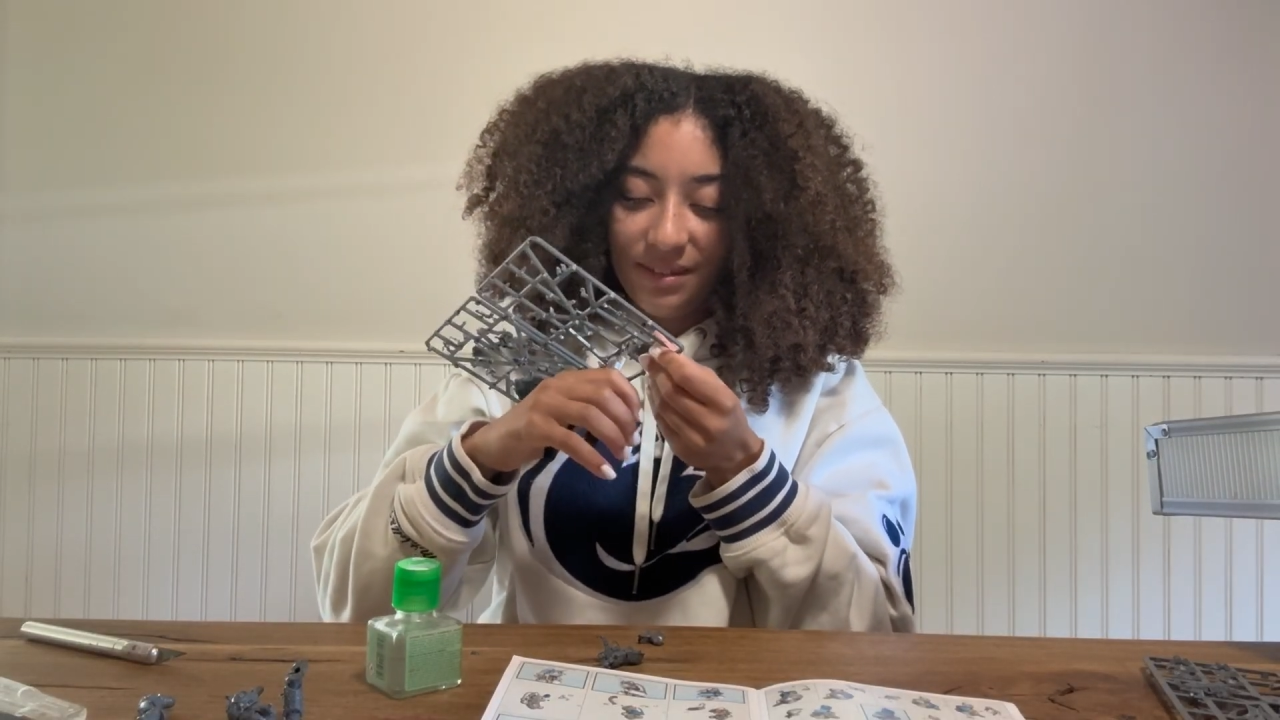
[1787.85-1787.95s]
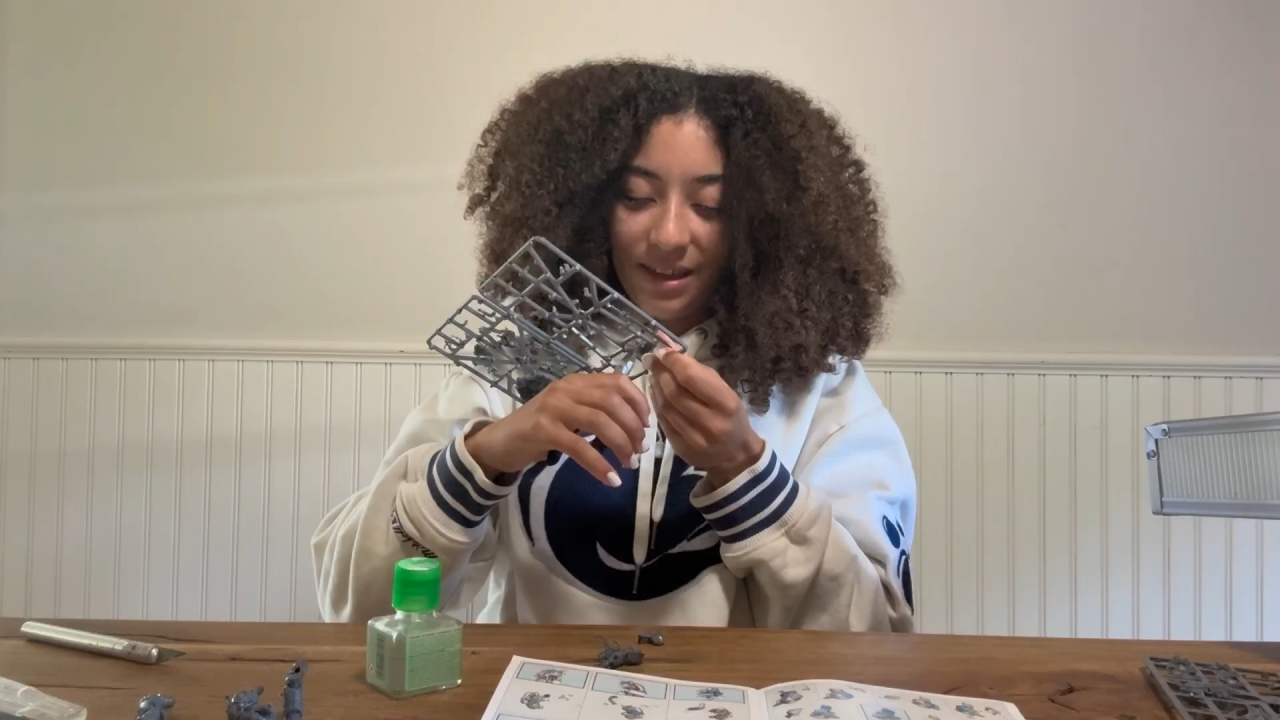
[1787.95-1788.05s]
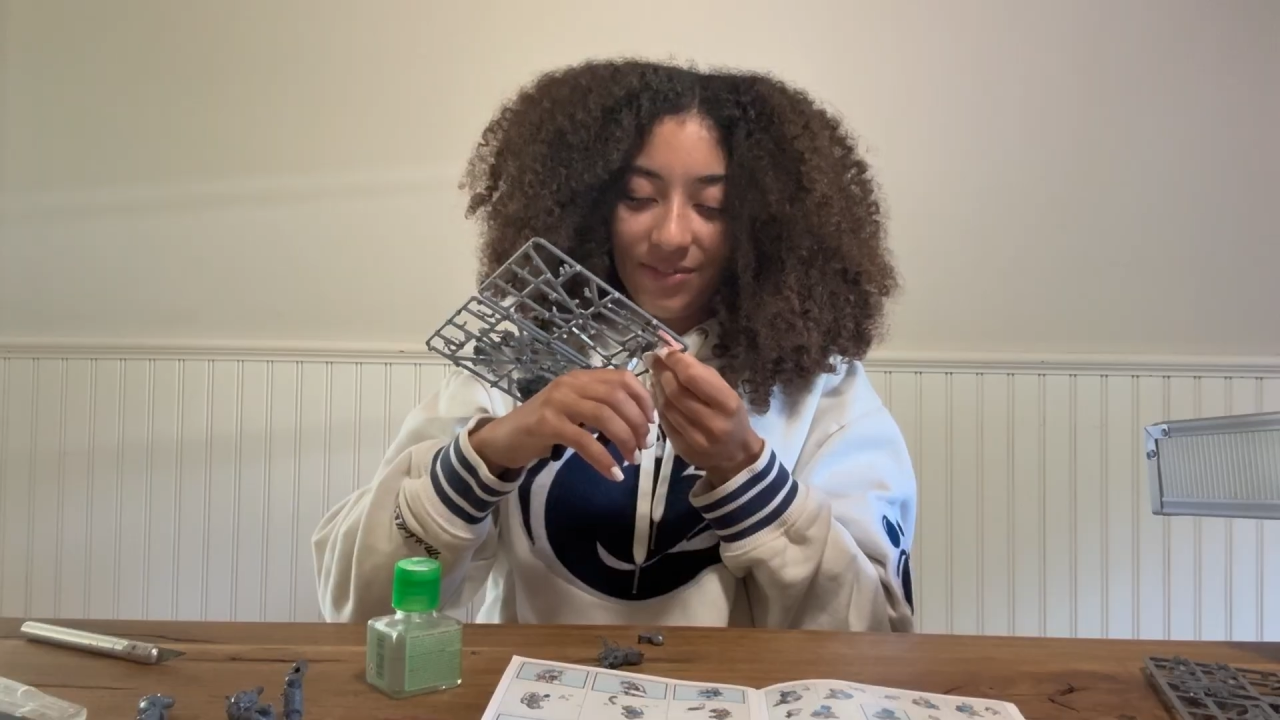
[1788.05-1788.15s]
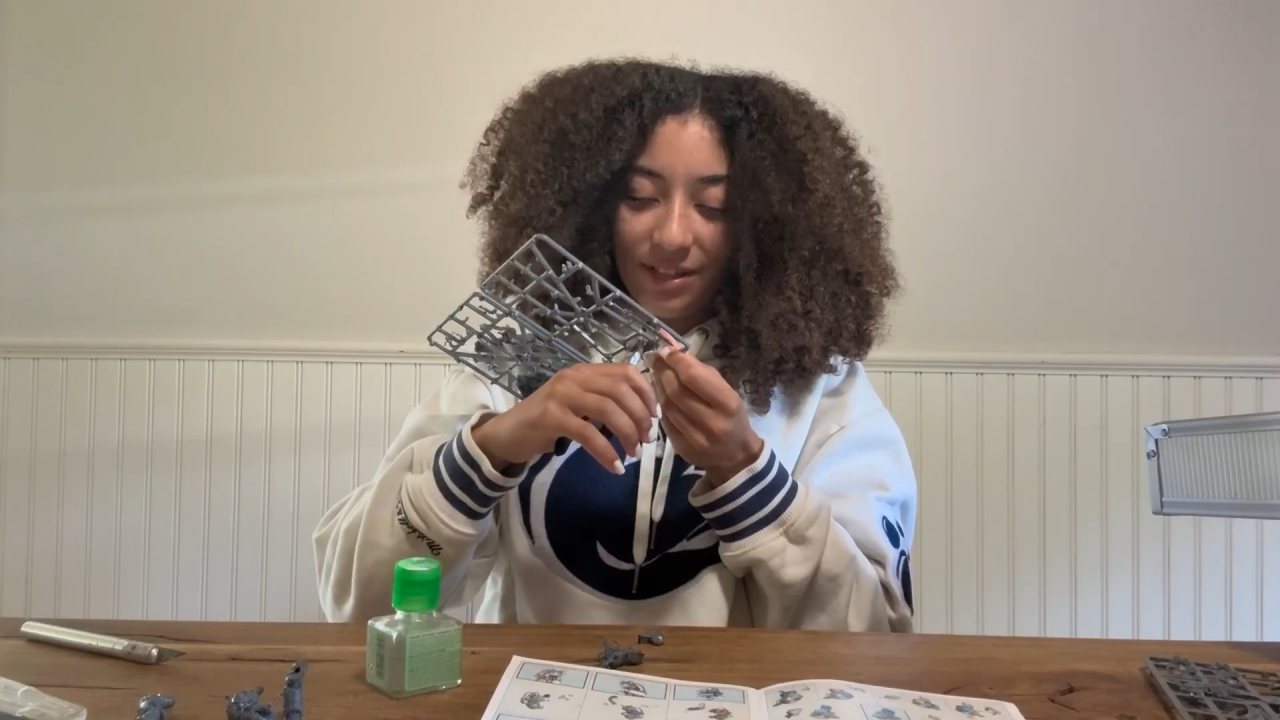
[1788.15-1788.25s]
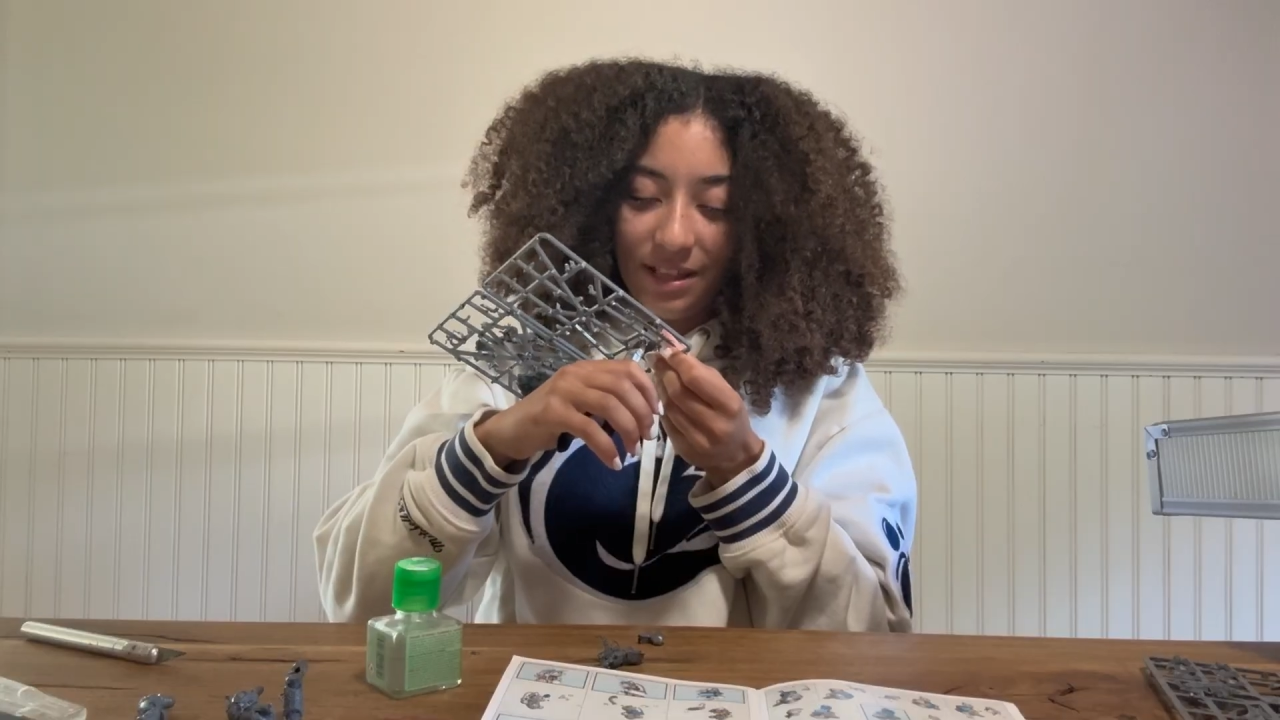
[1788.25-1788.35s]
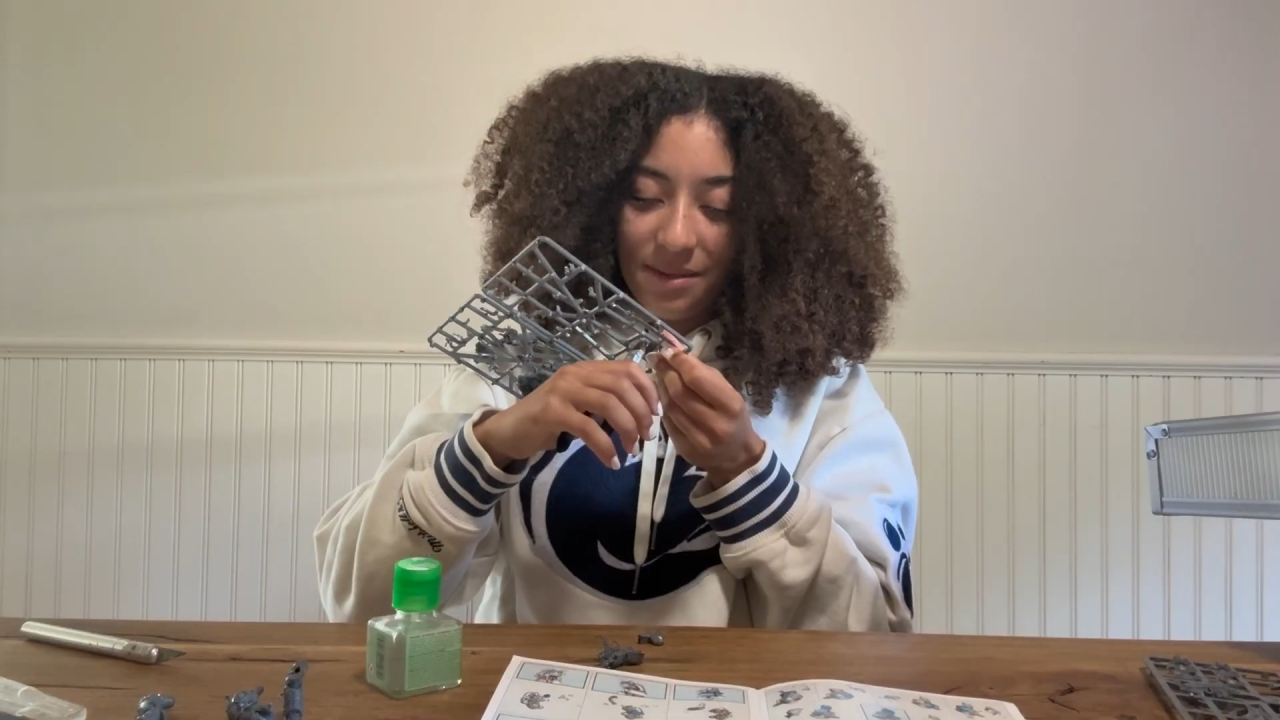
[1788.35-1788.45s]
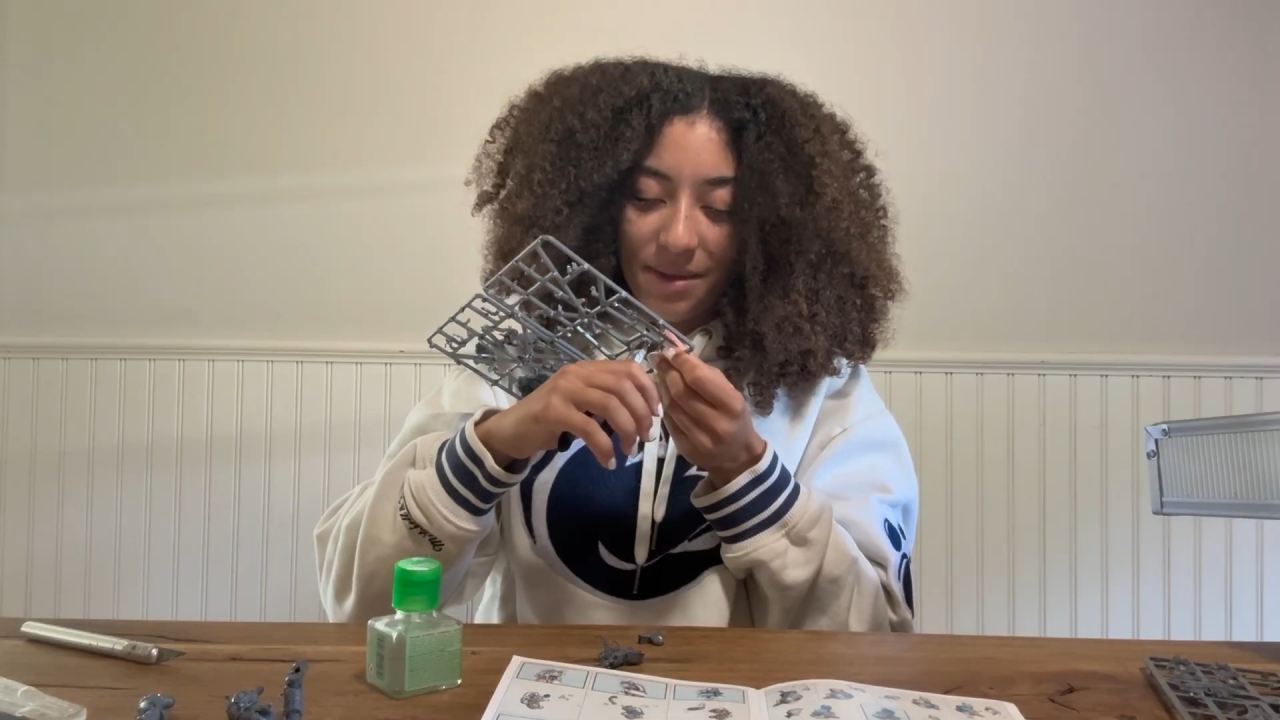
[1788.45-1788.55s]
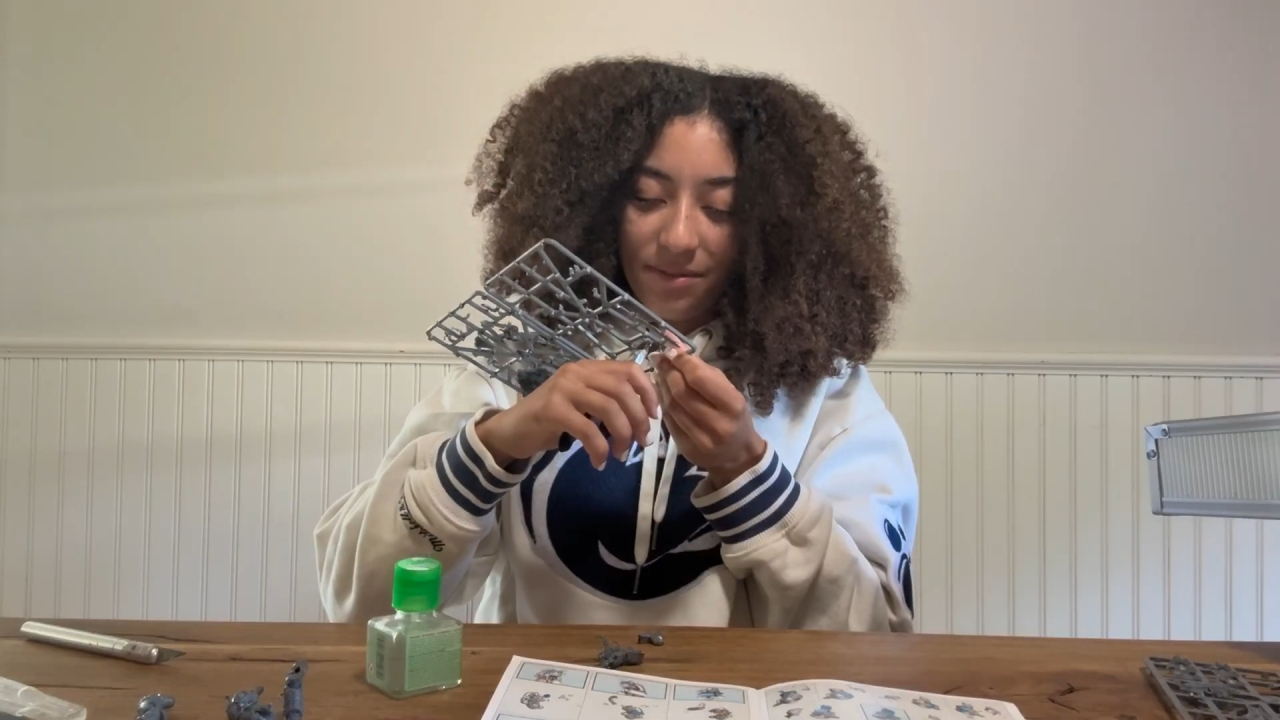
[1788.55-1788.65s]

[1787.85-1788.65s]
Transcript: I have to let them